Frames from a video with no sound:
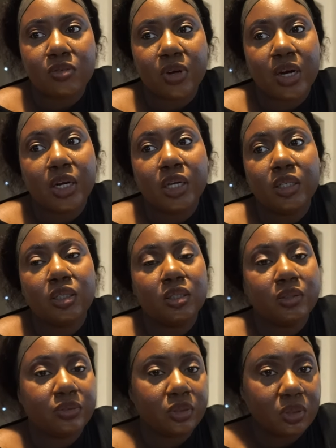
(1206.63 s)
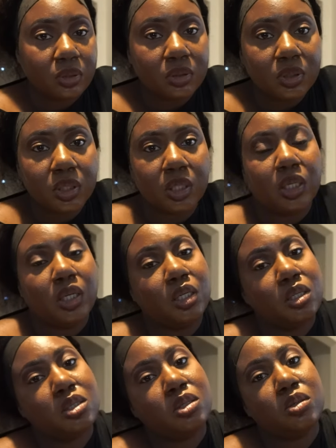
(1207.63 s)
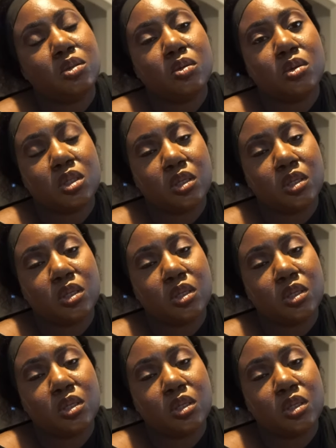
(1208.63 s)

very difficult to get into,